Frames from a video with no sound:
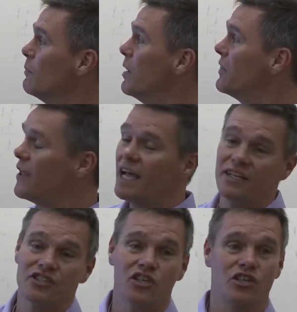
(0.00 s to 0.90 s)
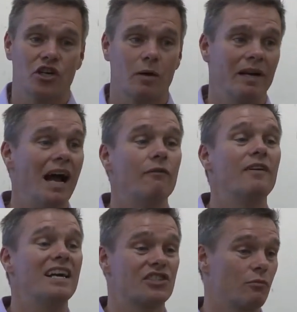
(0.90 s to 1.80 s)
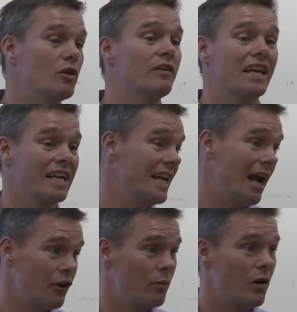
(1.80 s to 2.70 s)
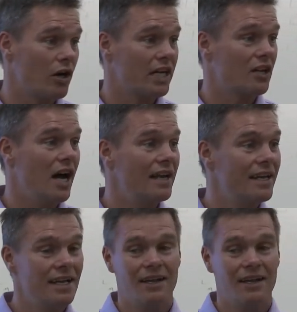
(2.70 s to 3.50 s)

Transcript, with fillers: but then to determine how fast they're moving in and out of the parking lot.